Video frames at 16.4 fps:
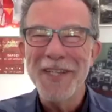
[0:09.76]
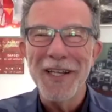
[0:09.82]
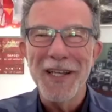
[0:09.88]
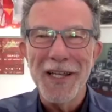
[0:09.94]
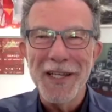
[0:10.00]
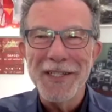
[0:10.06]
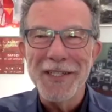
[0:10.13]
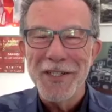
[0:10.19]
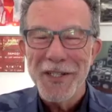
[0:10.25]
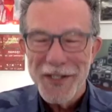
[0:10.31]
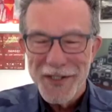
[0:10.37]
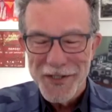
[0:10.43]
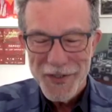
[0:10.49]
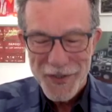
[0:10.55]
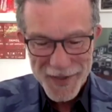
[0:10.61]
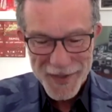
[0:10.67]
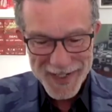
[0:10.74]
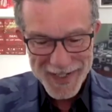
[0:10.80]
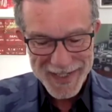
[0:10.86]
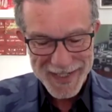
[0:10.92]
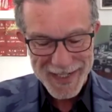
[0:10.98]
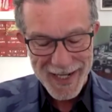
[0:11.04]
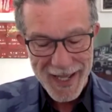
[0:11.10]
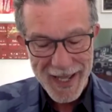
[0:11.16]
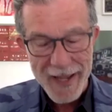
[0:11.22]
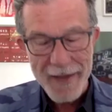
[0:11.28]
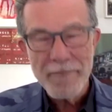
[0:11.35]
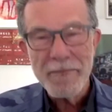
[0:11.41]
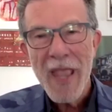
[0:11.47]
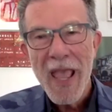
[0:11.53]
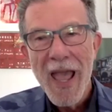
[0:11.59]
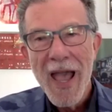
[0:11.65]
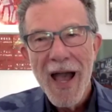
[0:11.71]
delighted you can join us today.
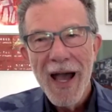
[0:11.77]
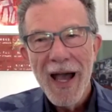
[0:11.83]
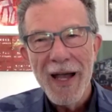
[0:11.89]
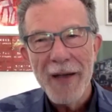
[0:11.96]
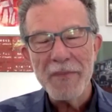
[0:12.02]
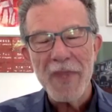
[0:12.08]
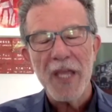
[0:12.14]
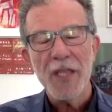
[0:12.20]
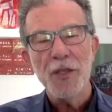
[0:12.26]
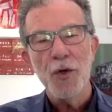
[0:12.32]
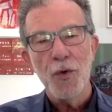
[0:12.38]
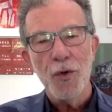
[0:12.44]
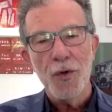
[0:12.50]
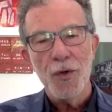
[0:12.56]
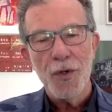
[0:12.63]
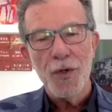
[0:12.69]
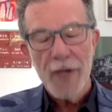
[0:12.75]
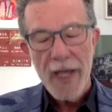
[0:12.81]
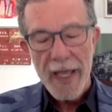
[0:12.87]
Your